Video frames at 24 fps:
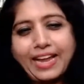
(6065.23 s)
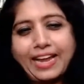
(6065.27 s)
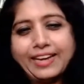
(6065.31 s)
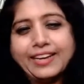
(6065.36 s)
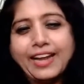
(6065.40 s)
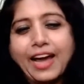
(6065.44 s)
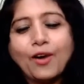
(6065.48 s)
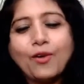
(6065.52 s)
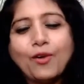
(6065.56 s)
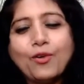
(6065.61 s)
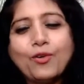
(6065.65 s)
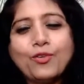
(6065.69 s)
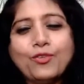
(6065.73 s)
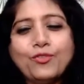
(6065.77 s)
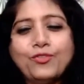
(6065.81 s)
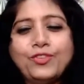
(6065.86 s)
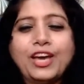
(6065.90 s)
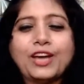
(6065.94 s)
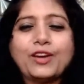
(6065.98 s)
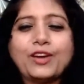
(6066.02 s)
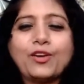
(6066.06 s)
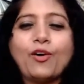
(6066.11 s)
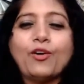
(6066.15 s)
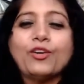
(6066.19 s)
And now
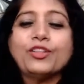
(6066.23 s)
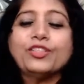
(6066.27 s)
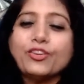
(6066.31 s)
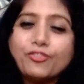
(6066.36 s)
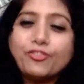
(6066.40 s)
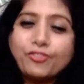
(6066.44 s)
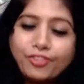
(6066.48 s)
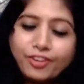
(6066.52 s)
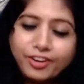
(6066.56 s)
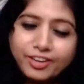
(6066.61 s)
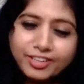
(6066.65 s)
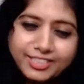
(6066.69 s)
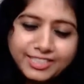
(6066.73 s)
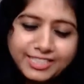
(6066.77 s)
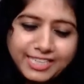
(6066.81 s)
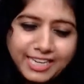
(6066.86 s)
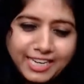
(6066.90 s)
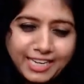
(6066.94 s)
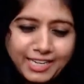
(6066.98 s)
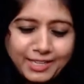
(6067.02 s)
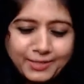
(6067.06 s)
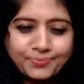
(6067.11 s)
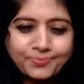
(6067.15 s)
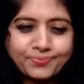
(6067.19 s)
we are on the first
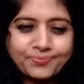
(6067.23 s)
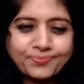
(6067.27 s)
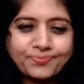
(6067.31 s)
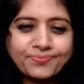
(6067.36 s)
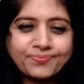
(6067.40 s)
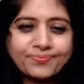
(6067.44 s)
day.